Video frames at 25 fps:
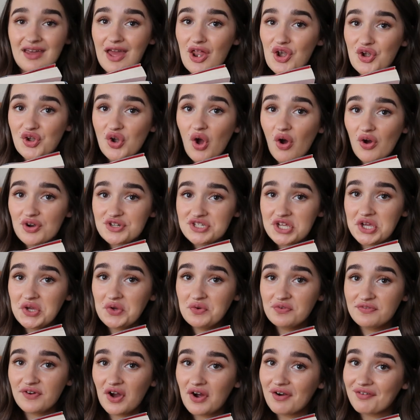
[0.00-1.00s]
not too
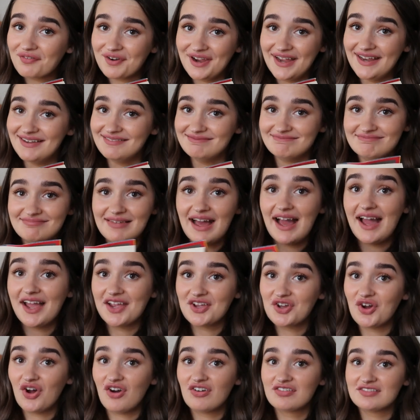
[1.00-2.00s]
far in, I
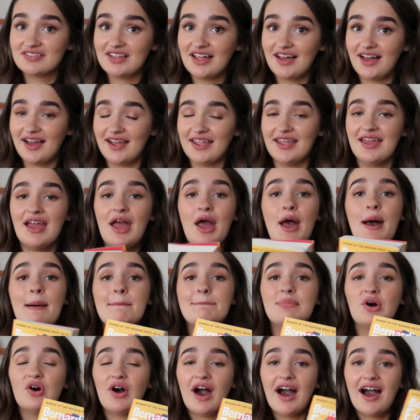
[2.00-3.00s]
can't lie,
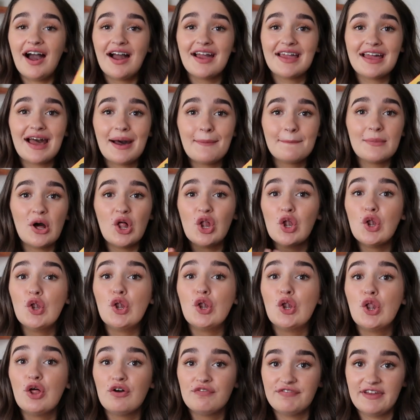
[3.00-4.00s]
but I am
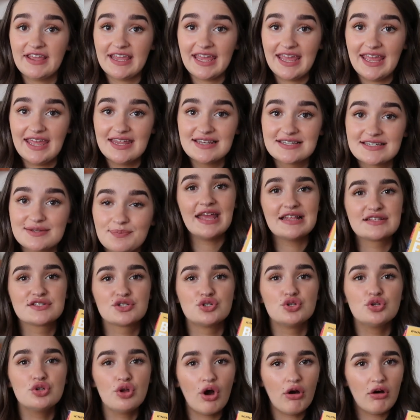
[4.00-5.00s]
loving it. It's
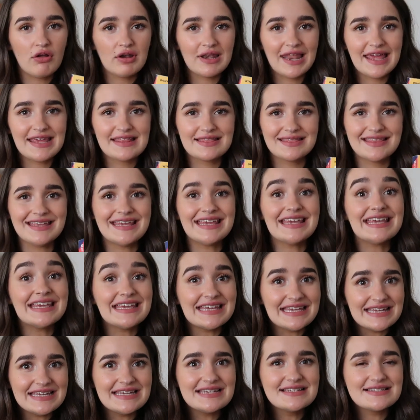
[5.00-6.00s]
not like the
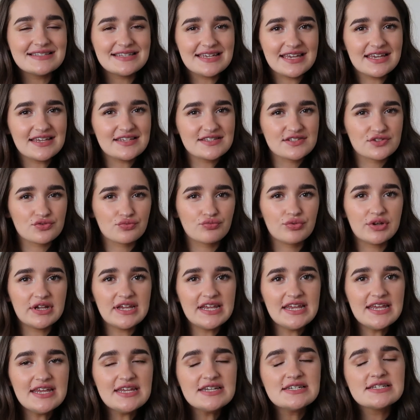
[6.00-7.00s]
easiest
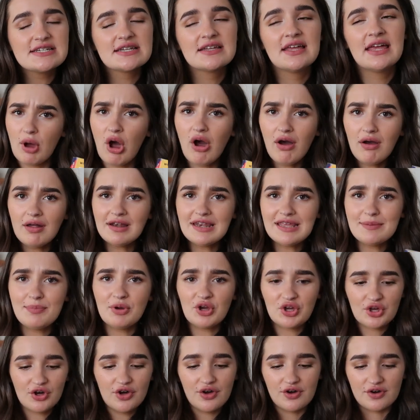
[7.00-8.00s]
read, partly
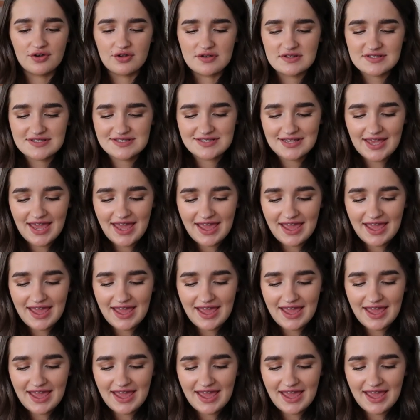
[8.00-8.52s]
because